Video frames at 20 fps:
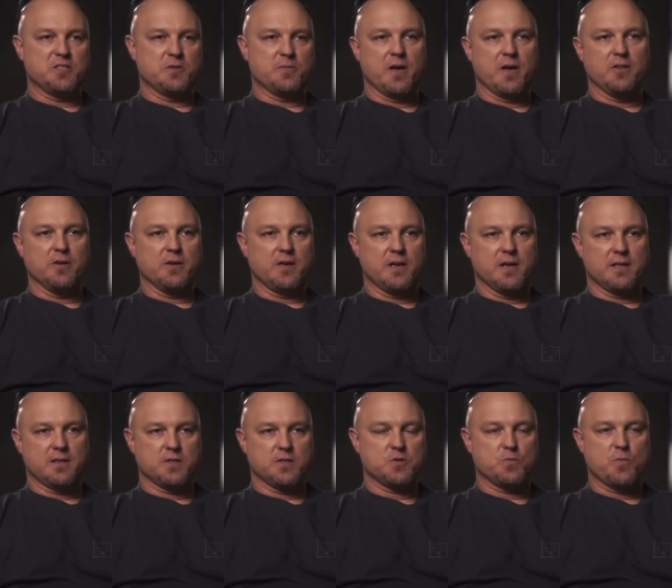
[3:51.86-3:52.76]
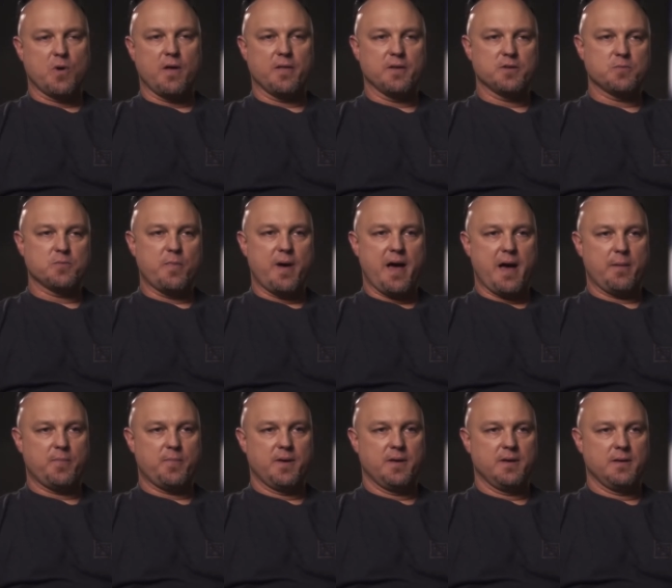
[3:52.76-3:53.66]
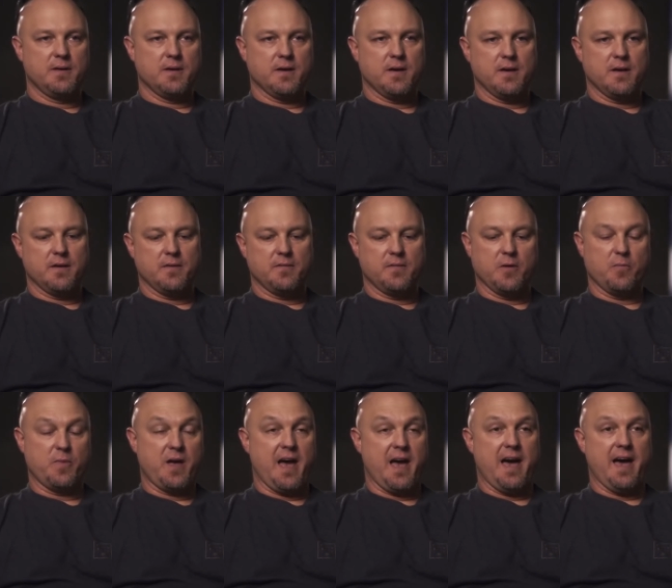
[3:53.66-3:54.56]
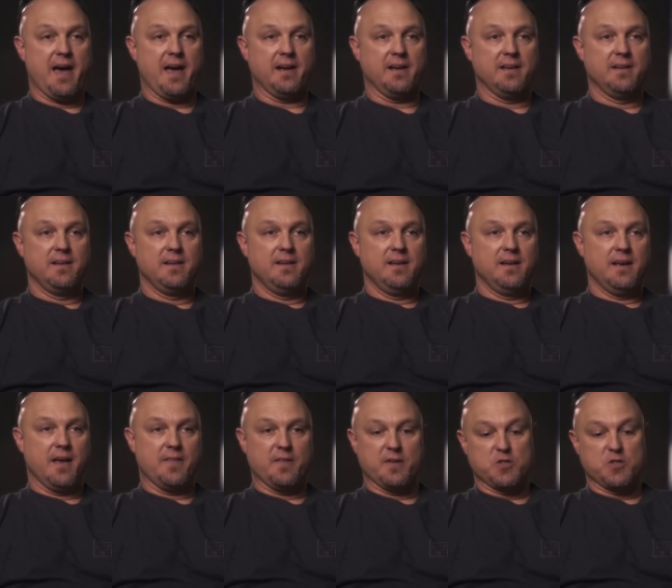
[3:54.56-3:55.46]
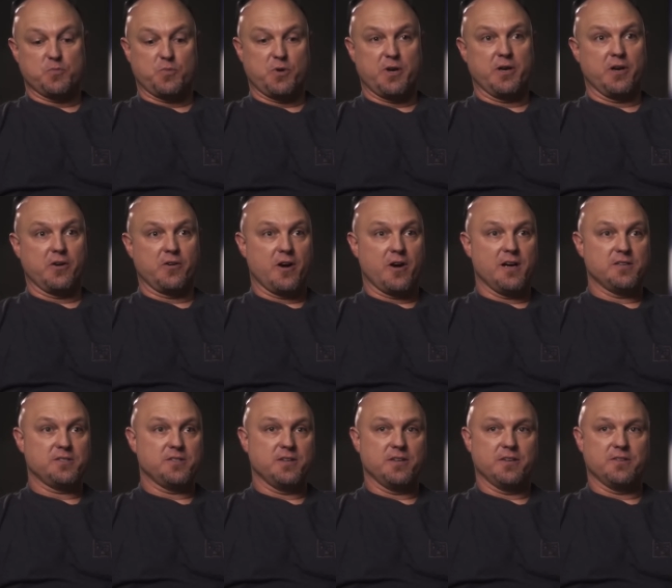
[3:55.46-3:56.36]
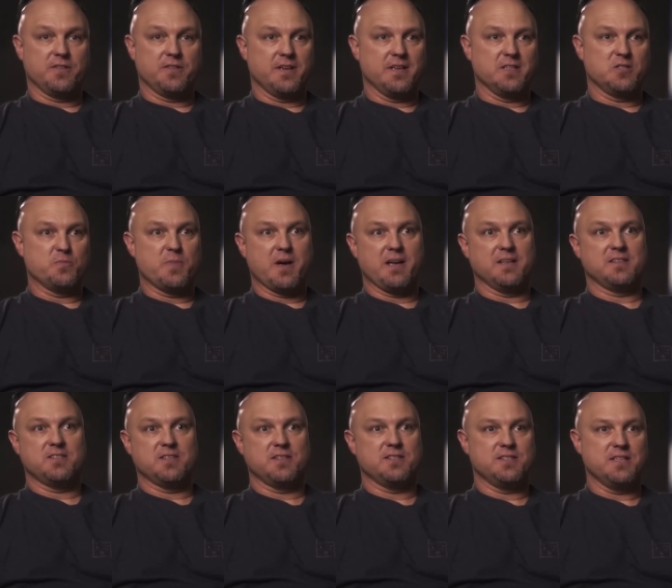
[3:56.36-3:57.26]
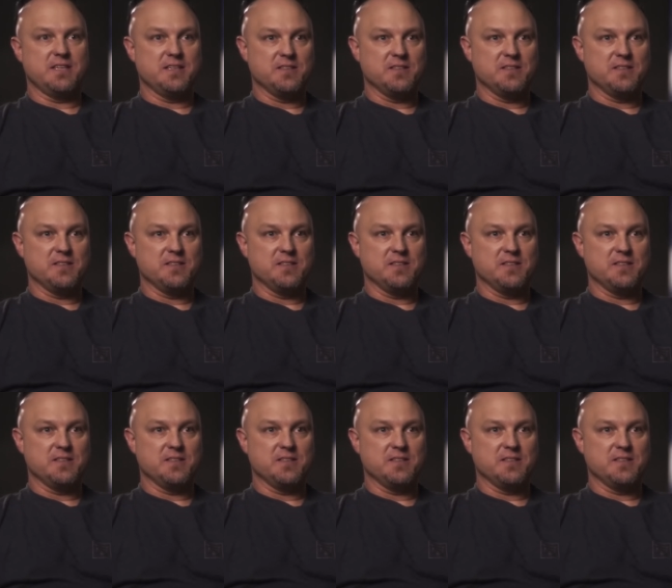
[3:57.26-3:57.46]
it by looking at the smallest map that we had and then sprinting across it and saying it's about 16